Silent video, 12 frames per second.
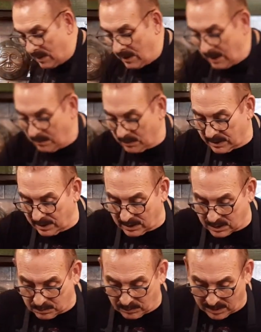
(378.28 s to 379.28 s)
Now we'll take
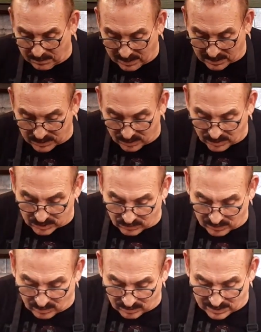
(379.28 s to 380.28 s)
and spread my sauce
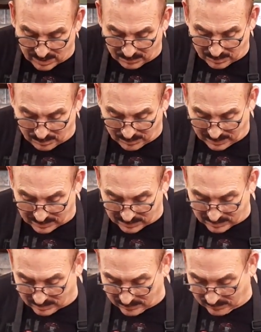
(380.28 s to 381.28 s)
around on top of the
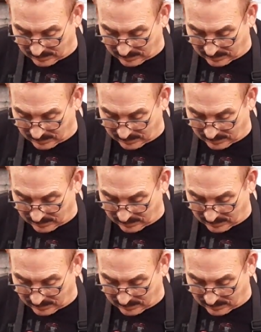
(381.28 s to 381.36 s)
pasta.